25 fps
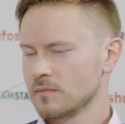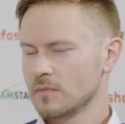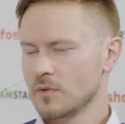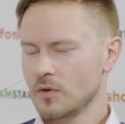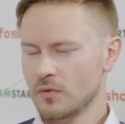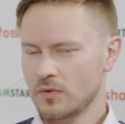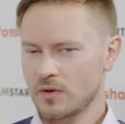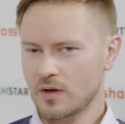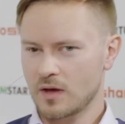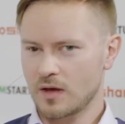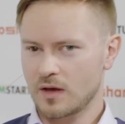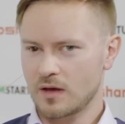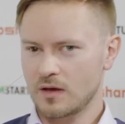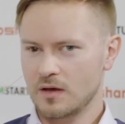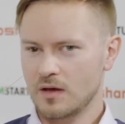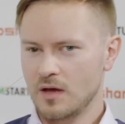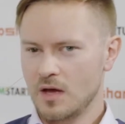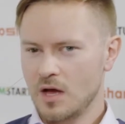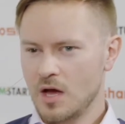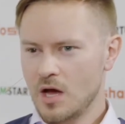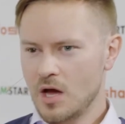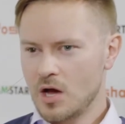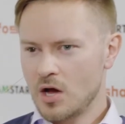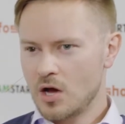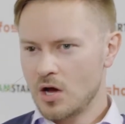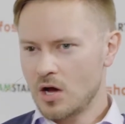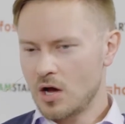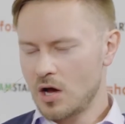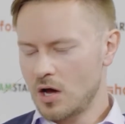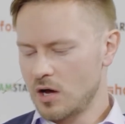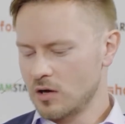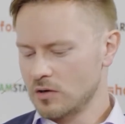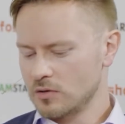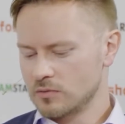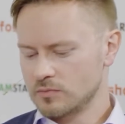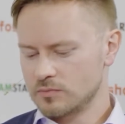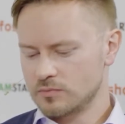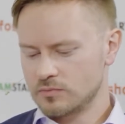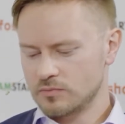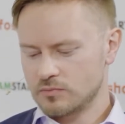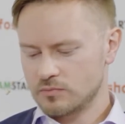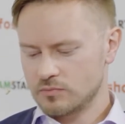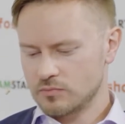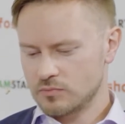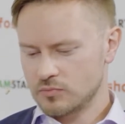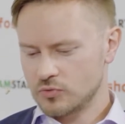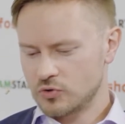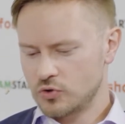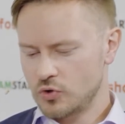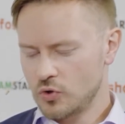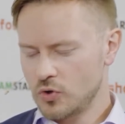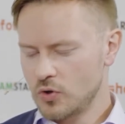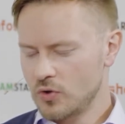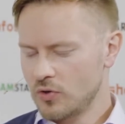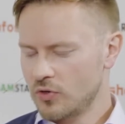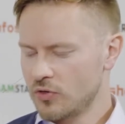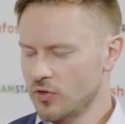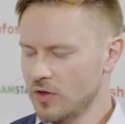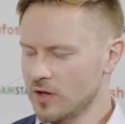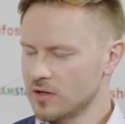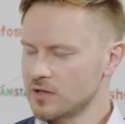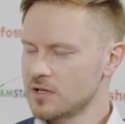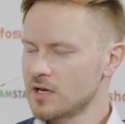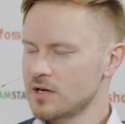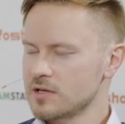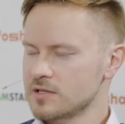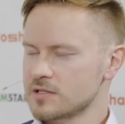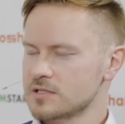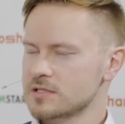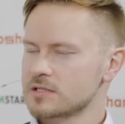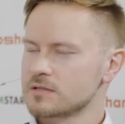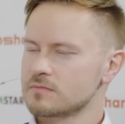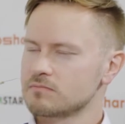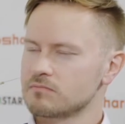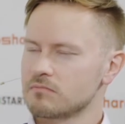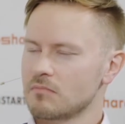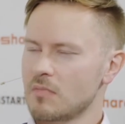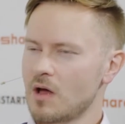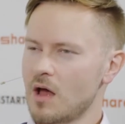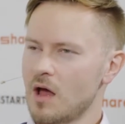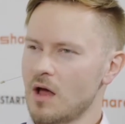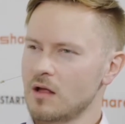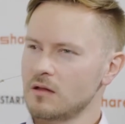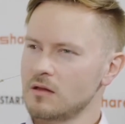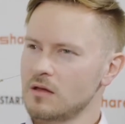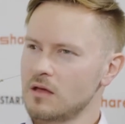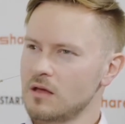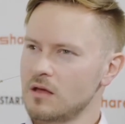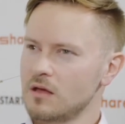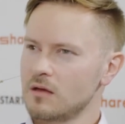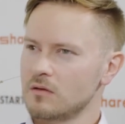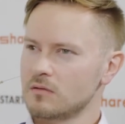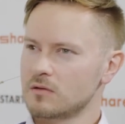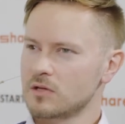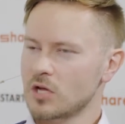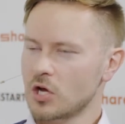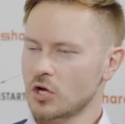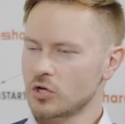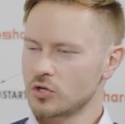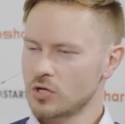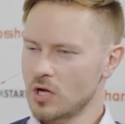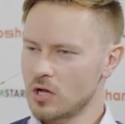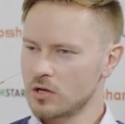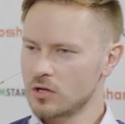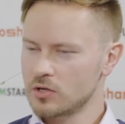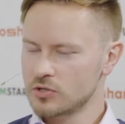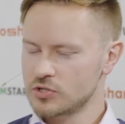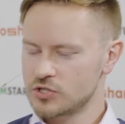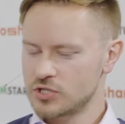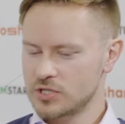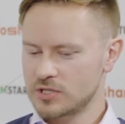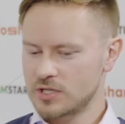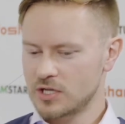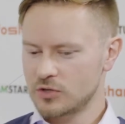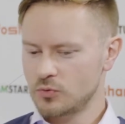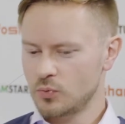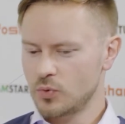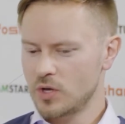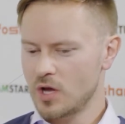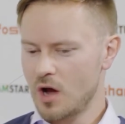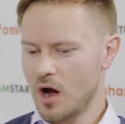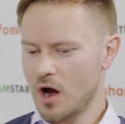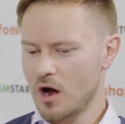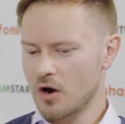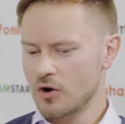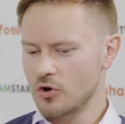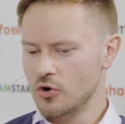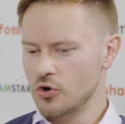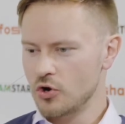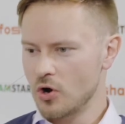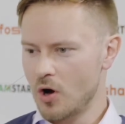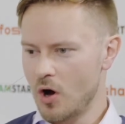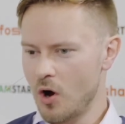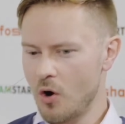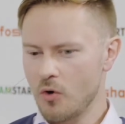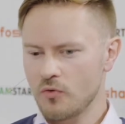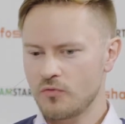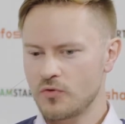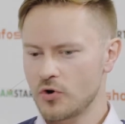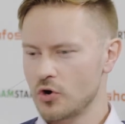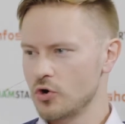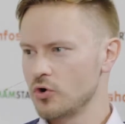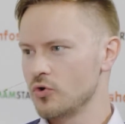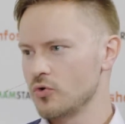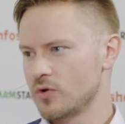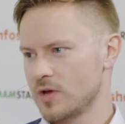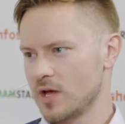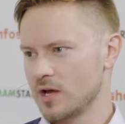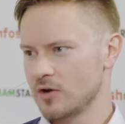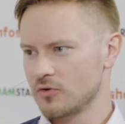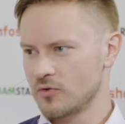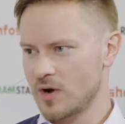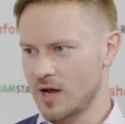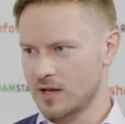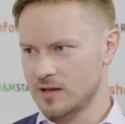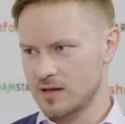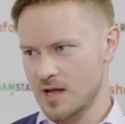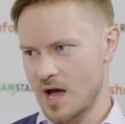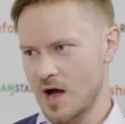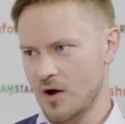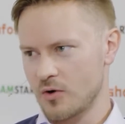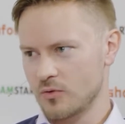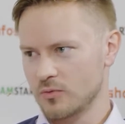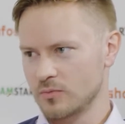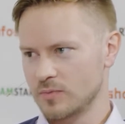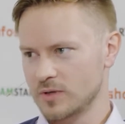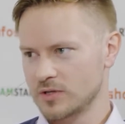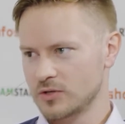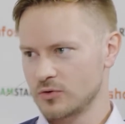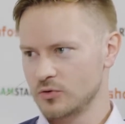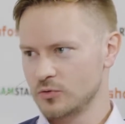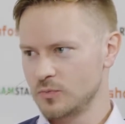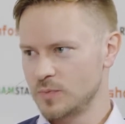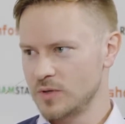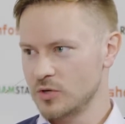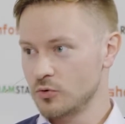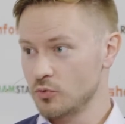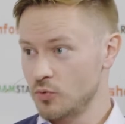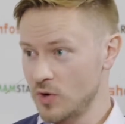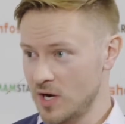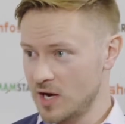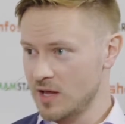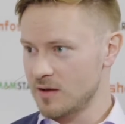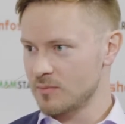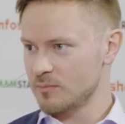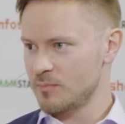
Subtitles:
Okay. Do you think there is any technology that we are overlooking right now but could be really